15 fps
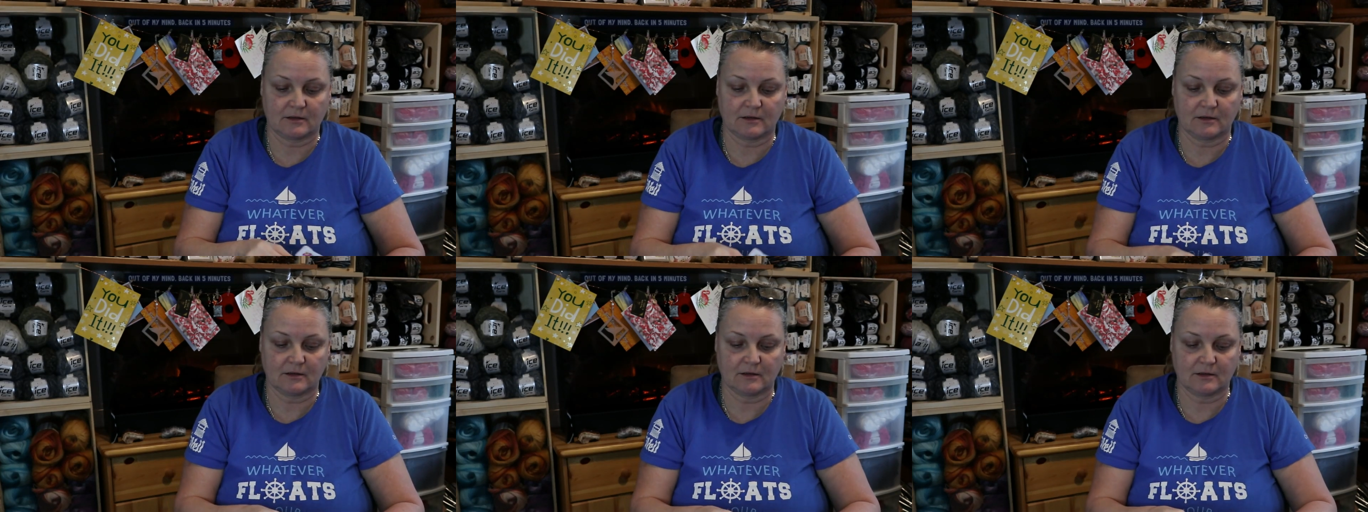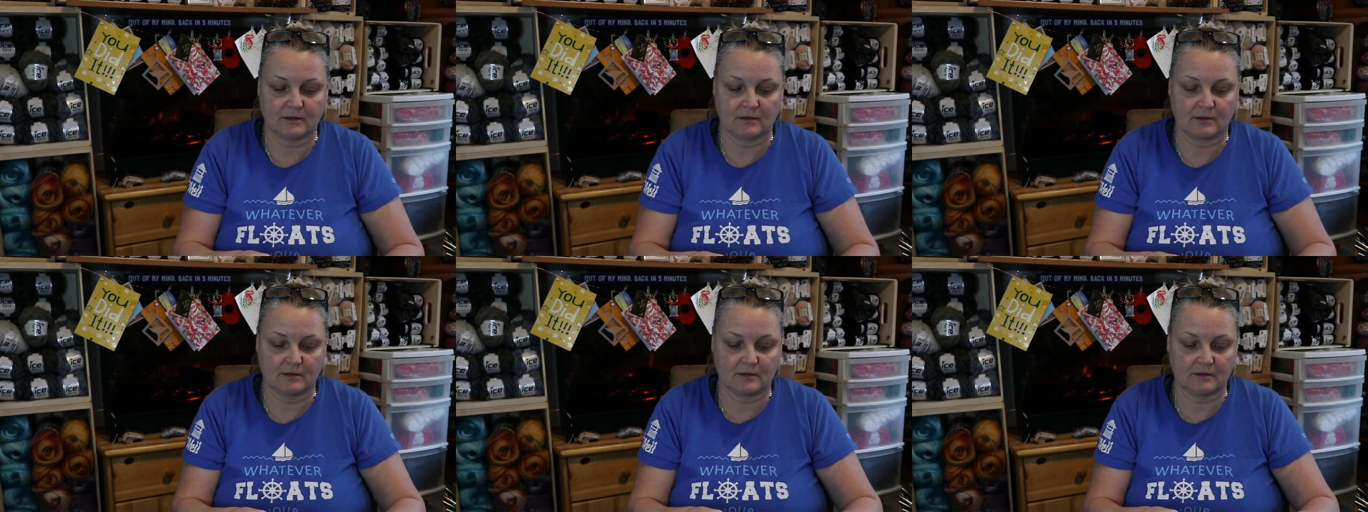
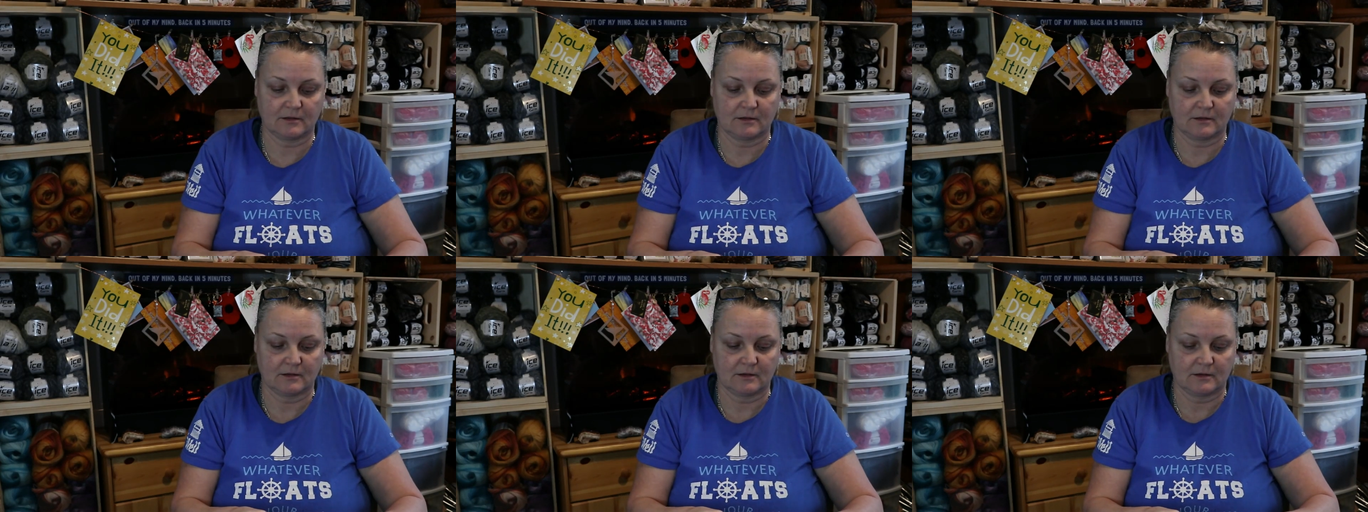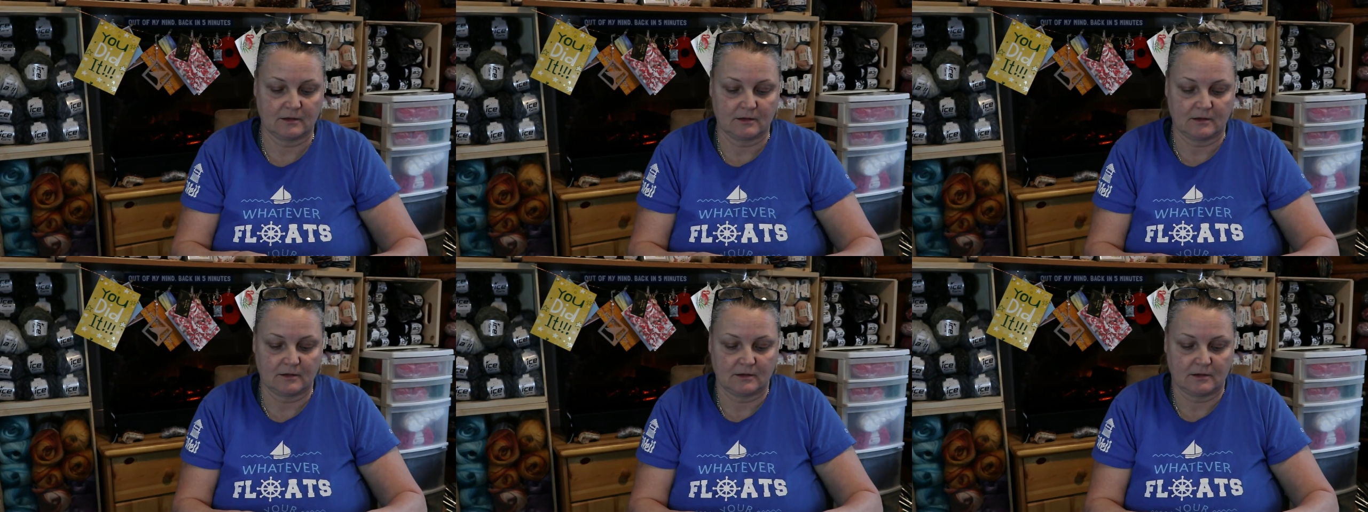
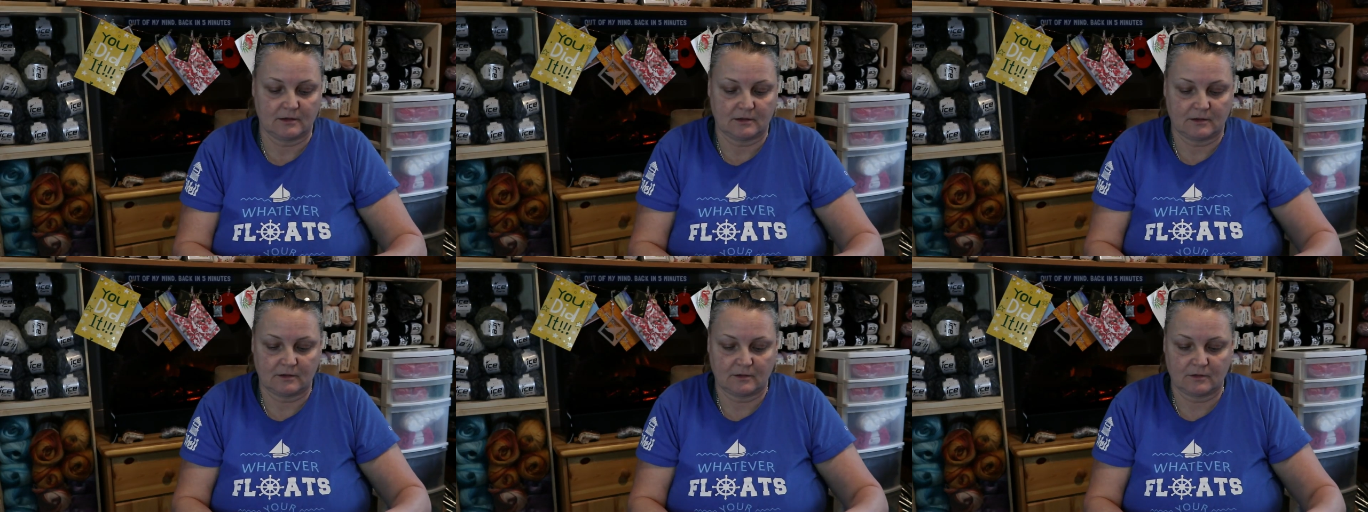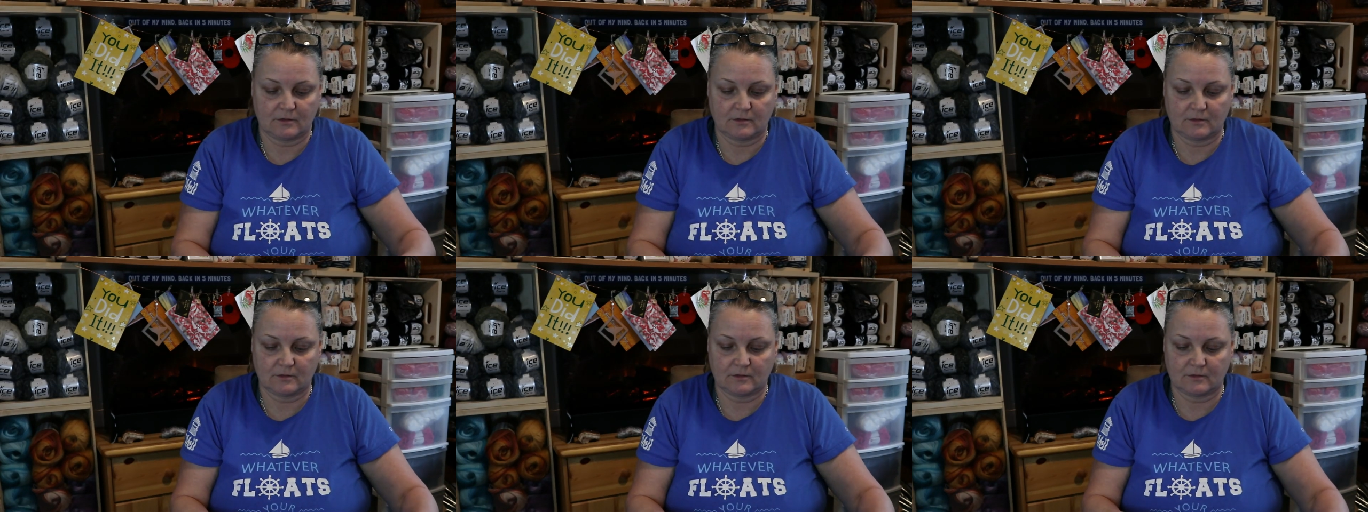
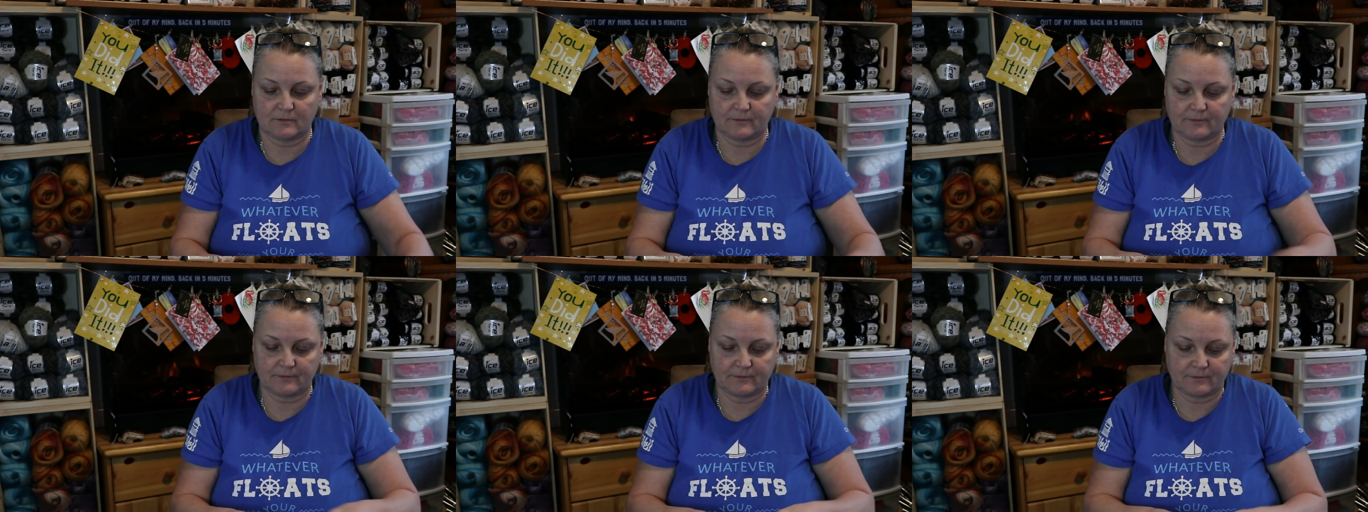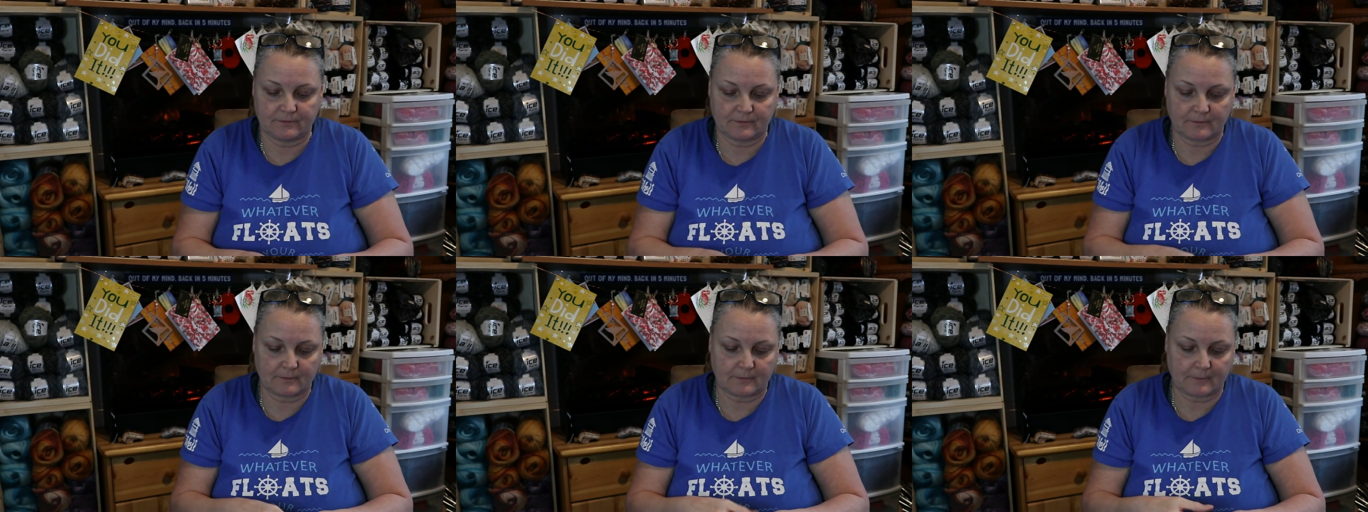
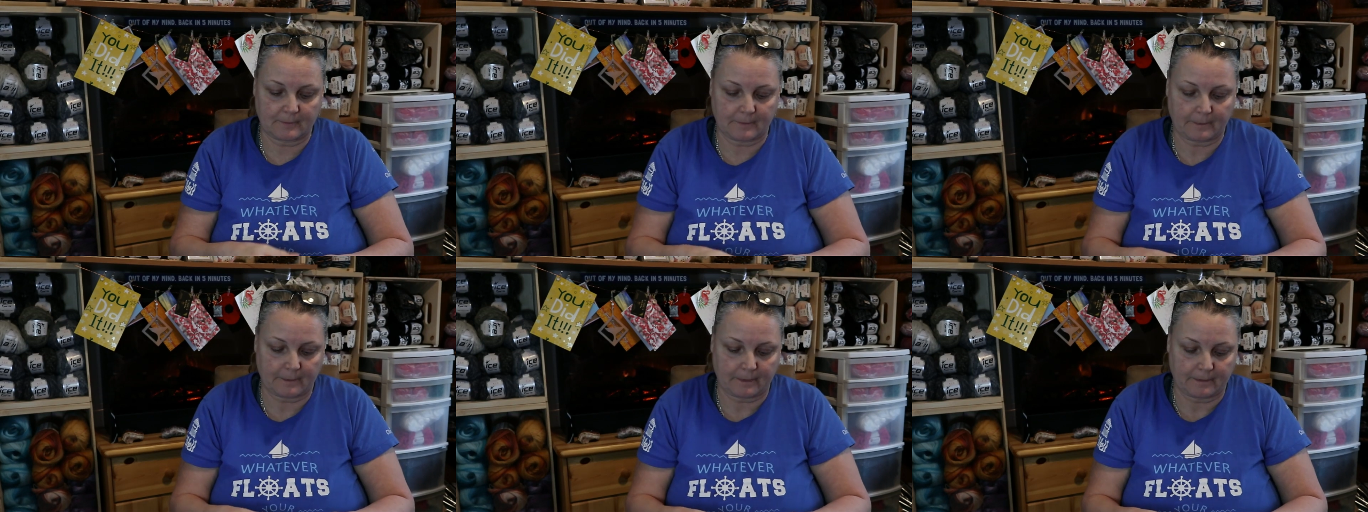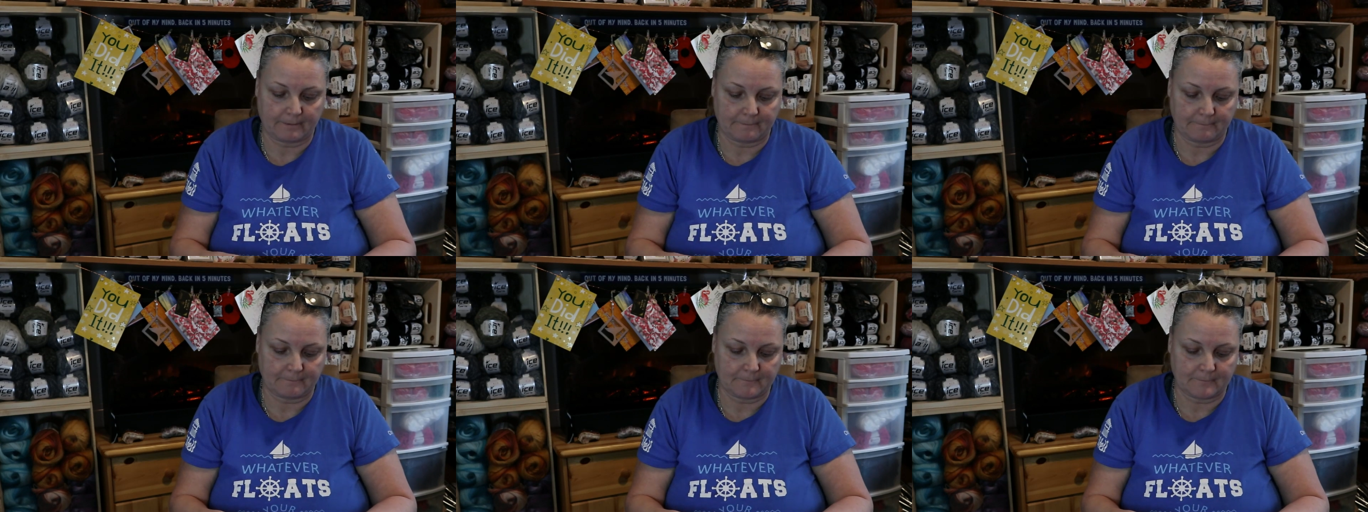
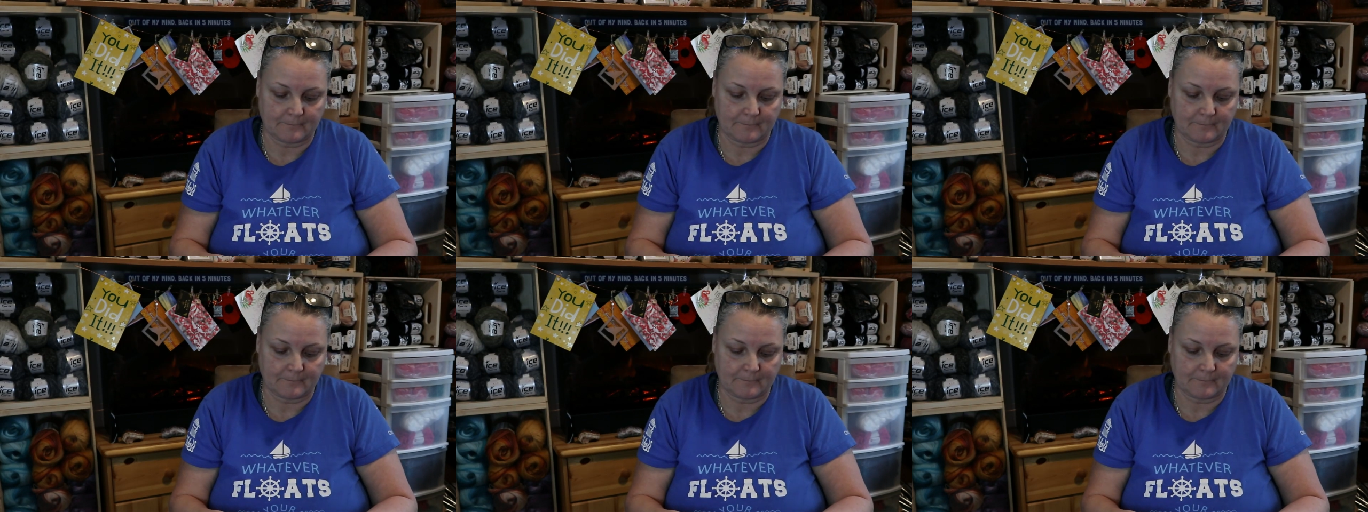Nobody speaks.